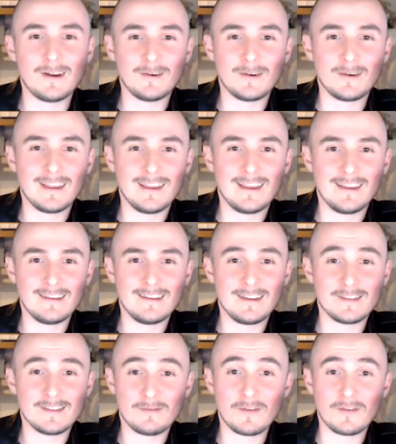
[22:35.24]

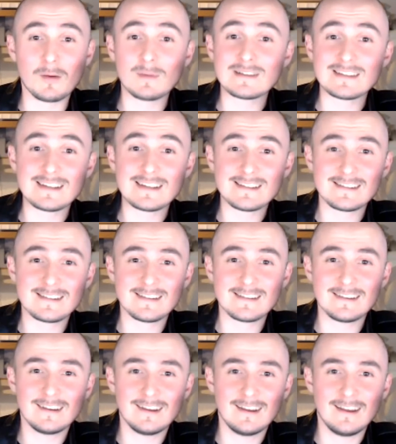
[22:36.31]
He's a pharmacist.
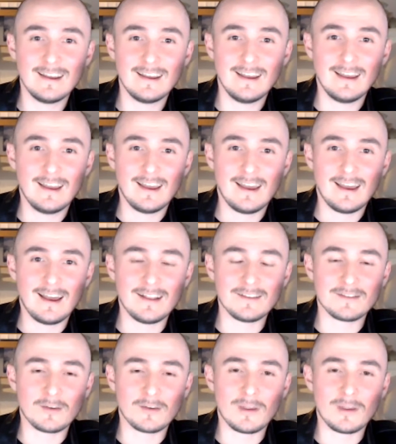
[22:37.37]

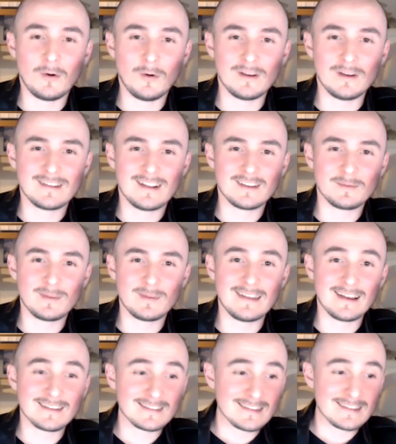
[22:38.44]
And so he always sends me
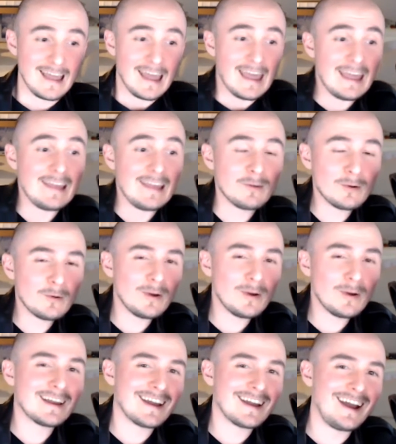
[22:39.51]
texts. Hey, real
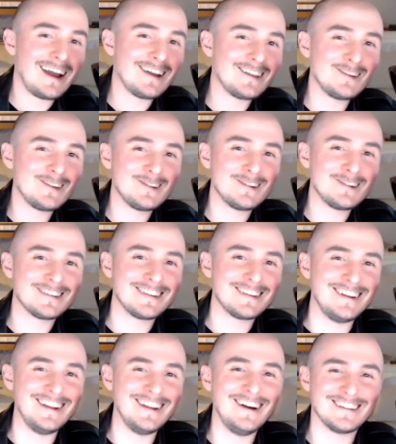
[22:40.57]
quick, how do you
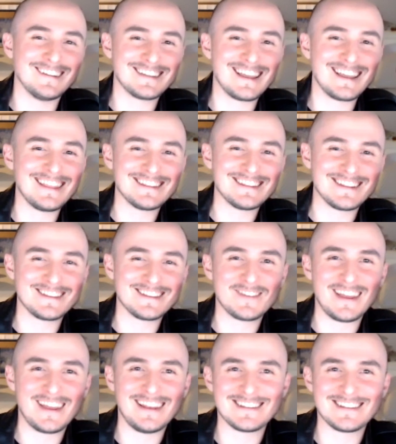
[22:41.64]
say this in
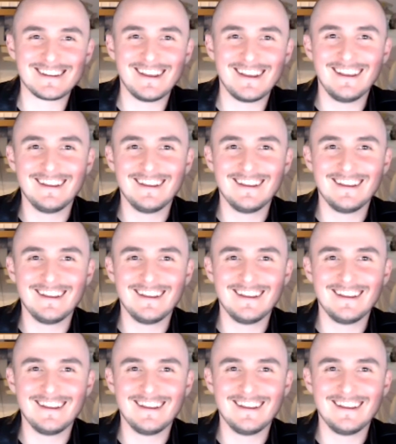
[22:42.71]
Spanish?